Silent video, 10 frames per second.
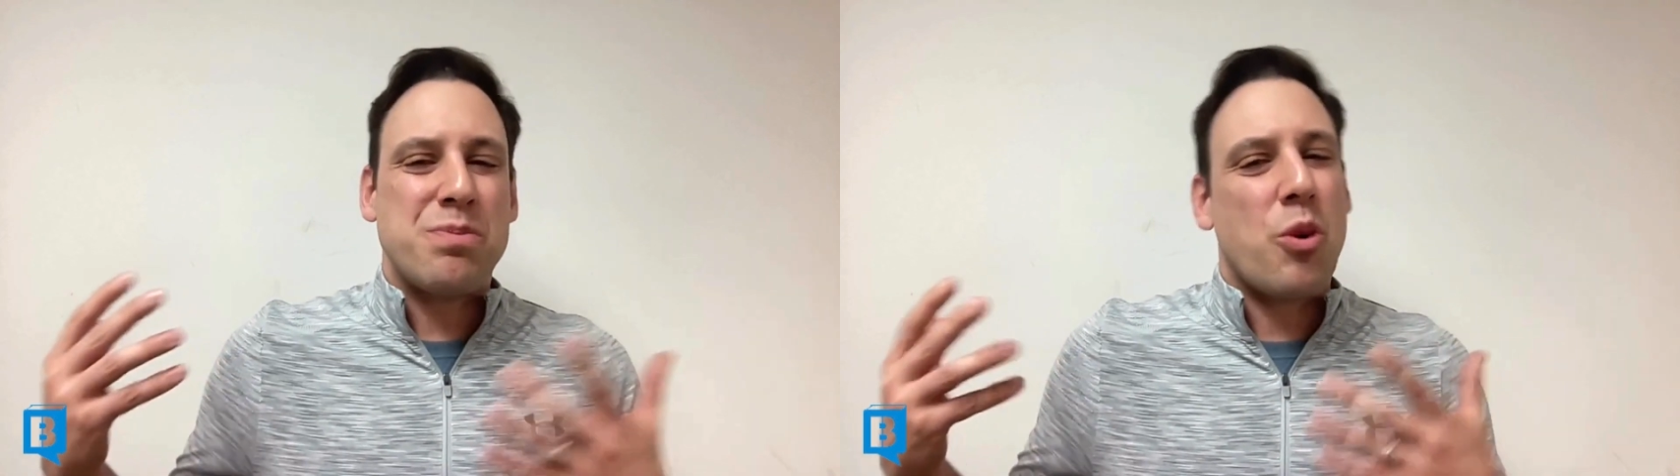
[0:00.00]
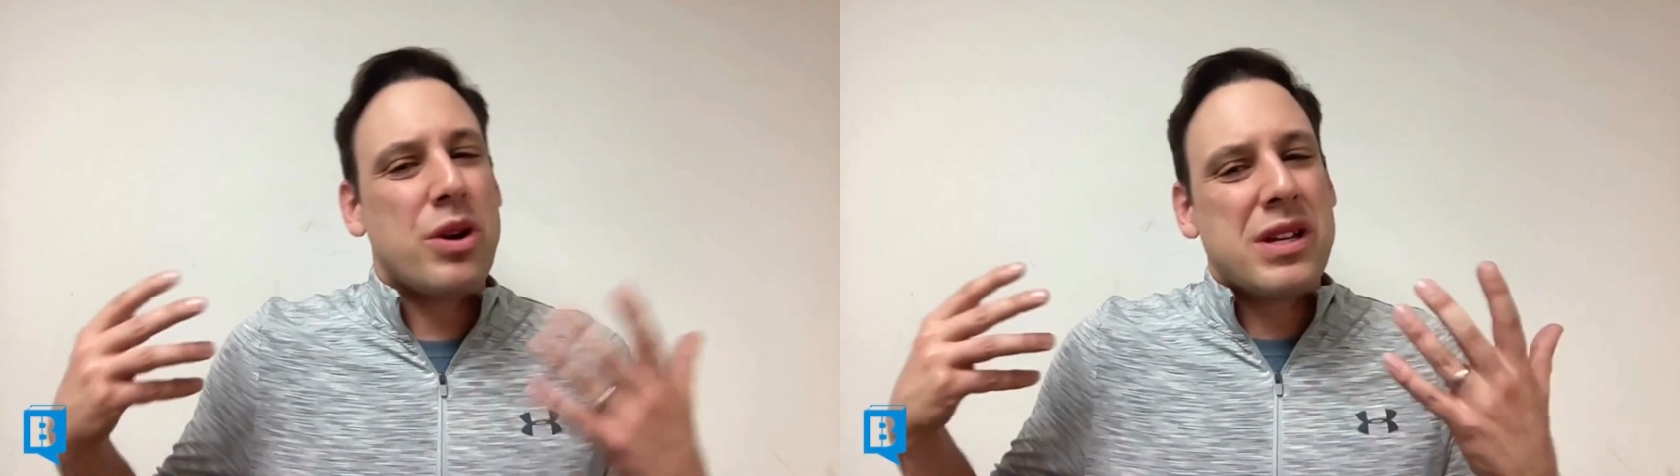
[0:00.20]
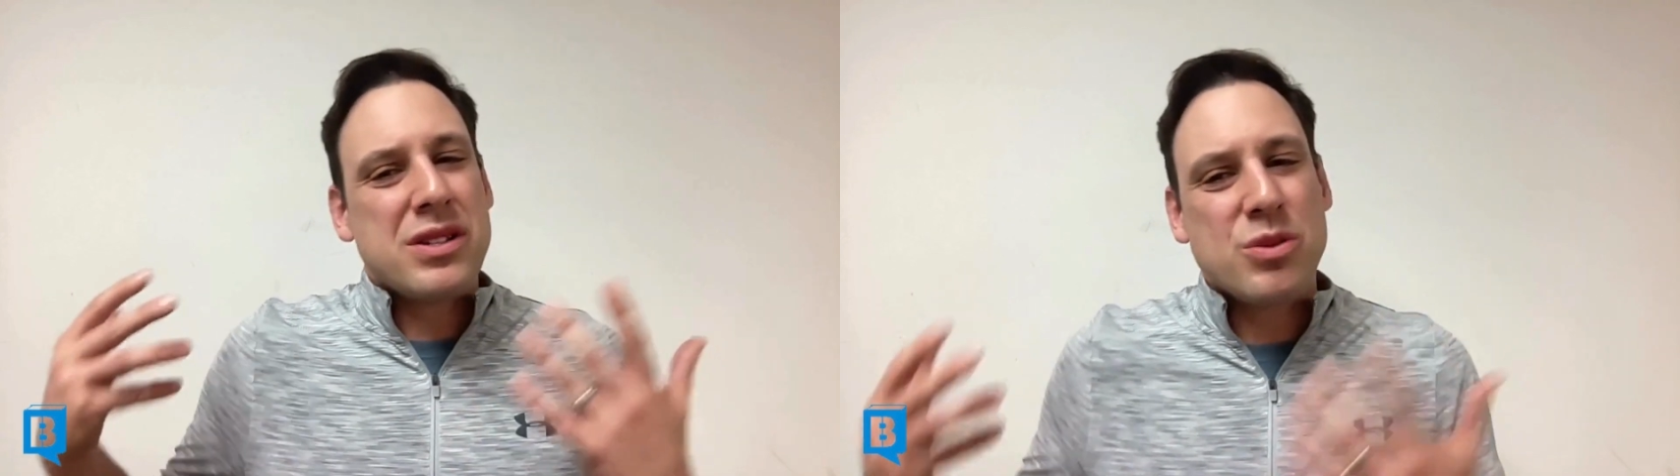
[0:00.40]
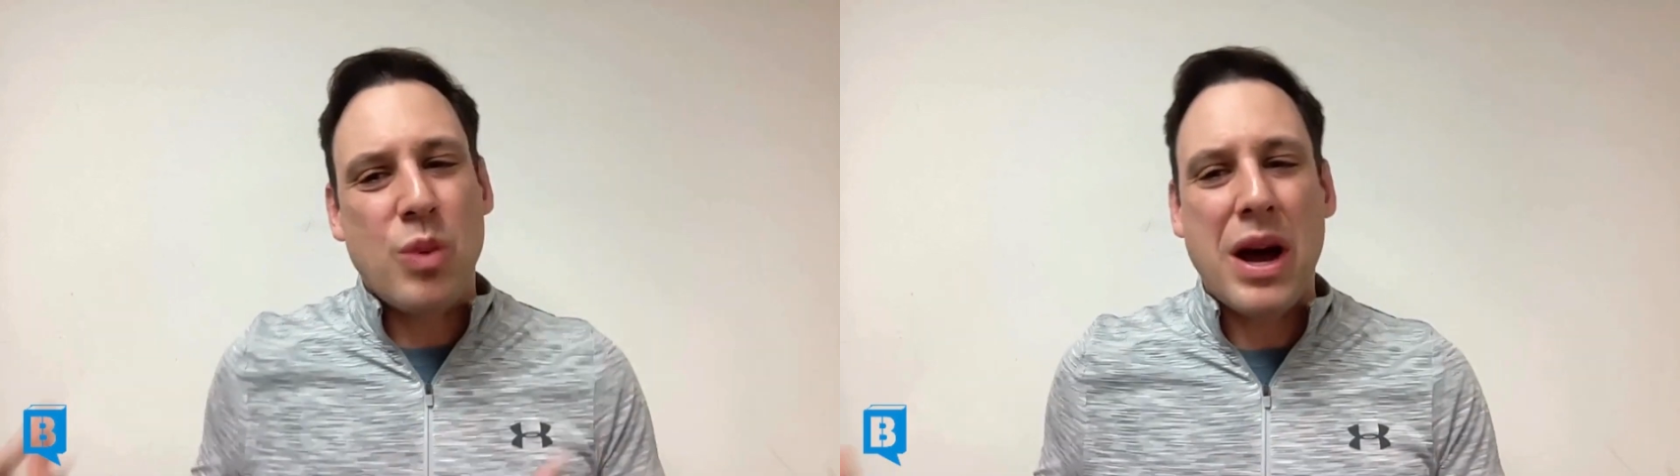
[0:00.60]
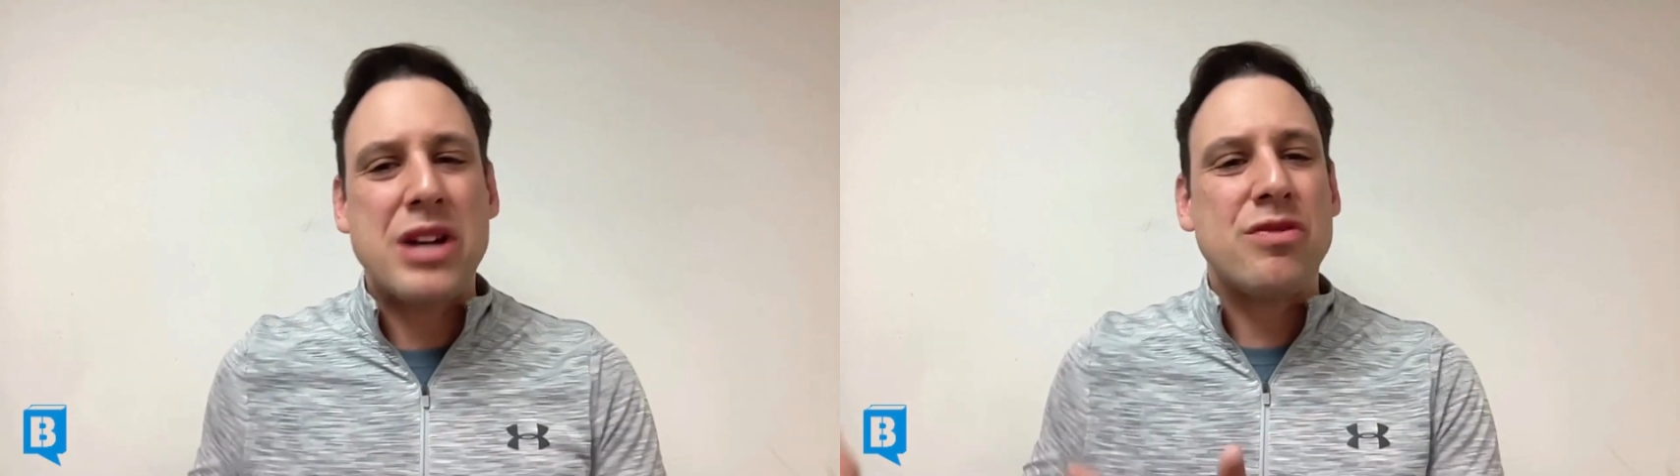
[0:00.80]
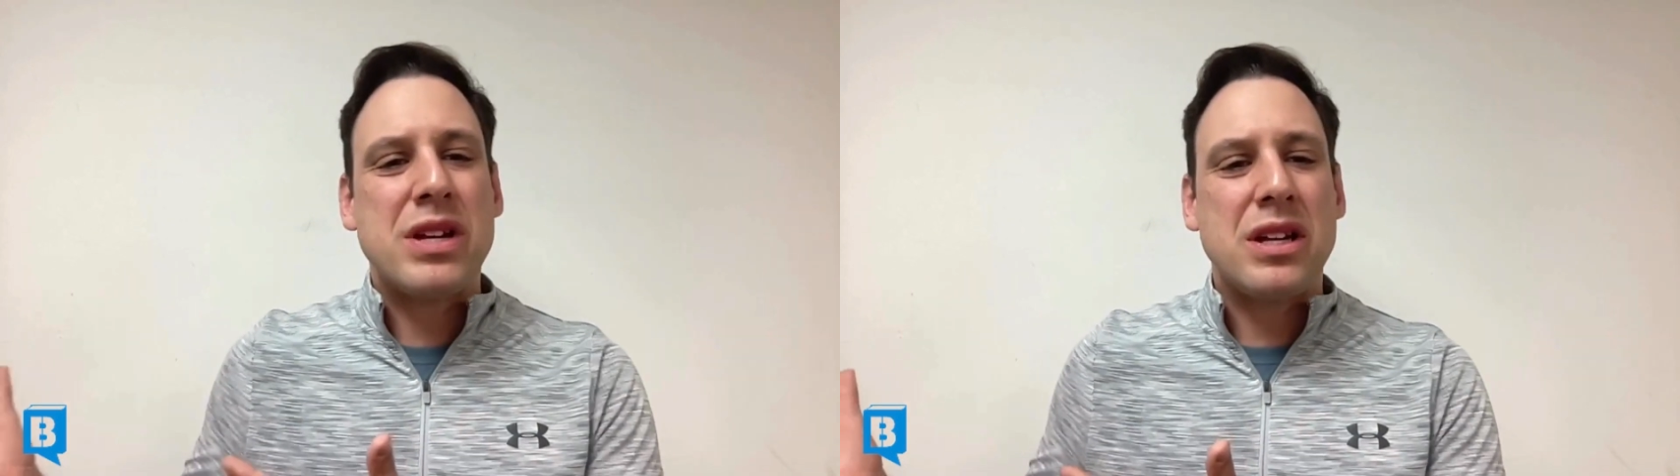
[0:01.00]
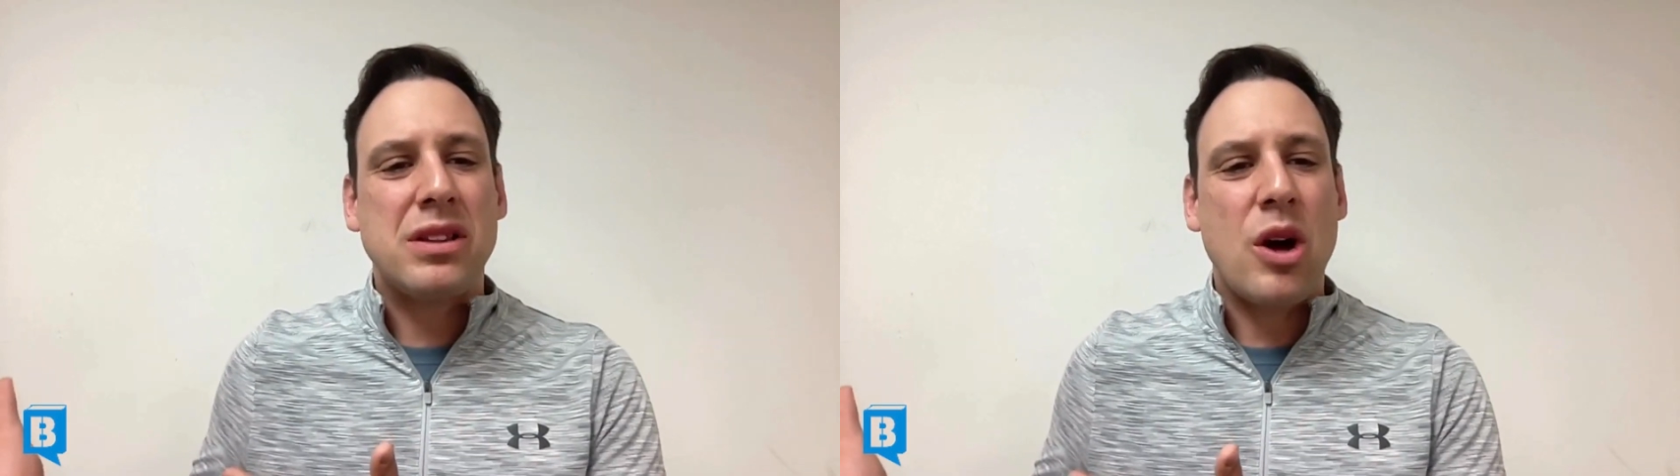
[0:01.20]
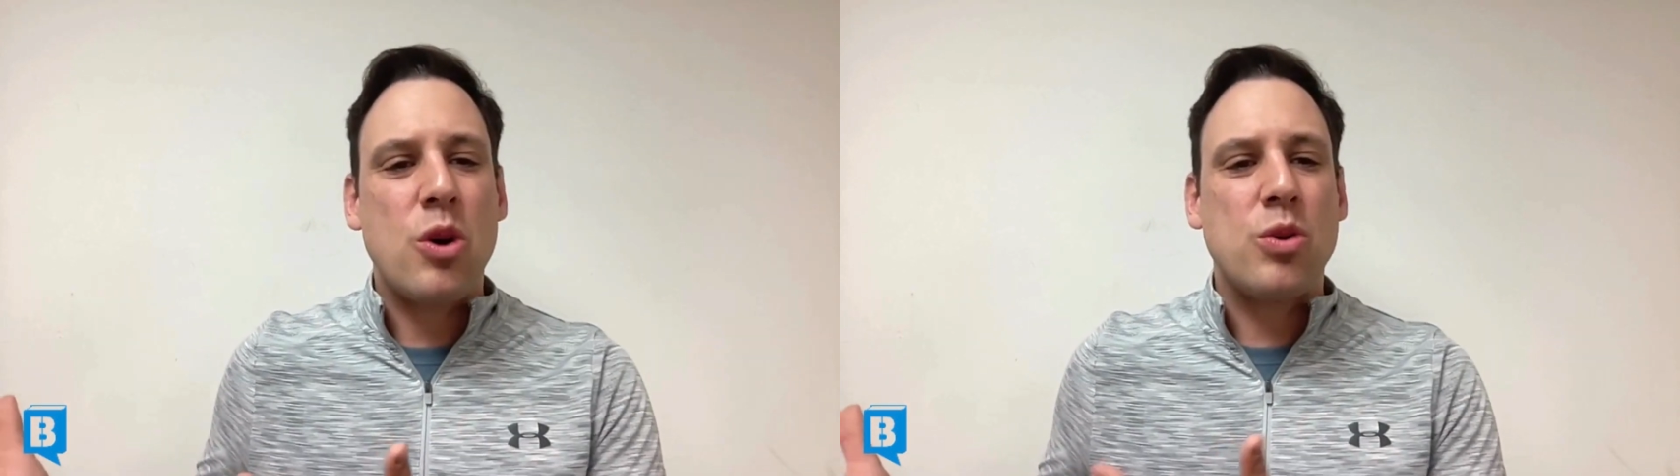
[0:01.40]
mornings wandering
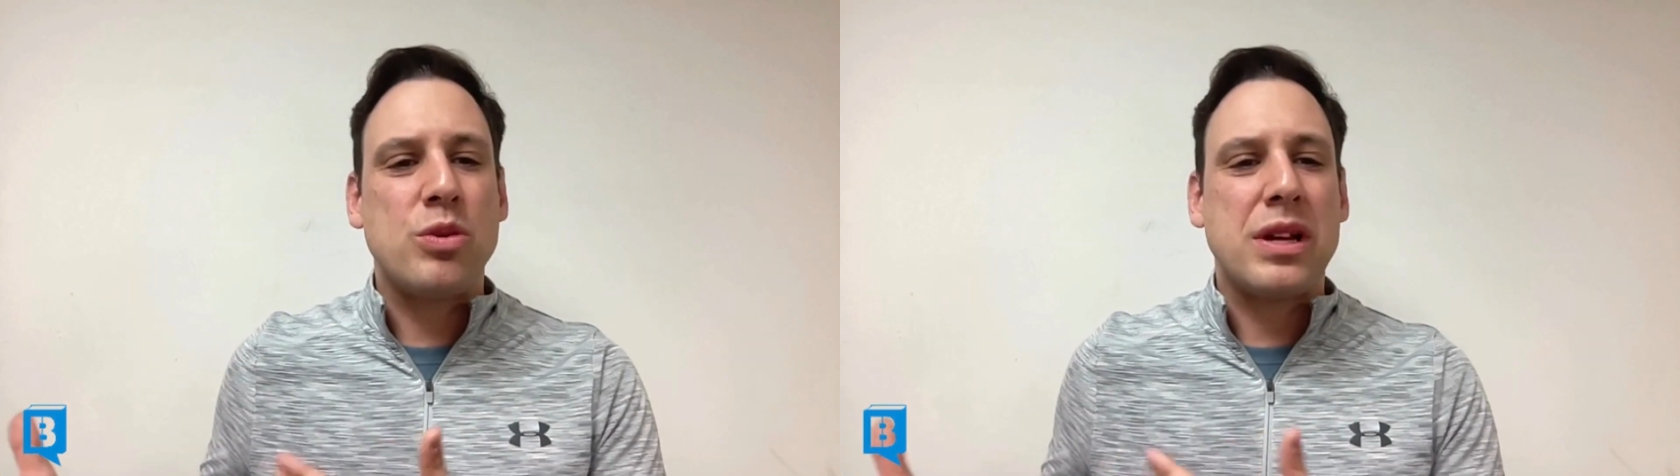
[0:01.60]
alone,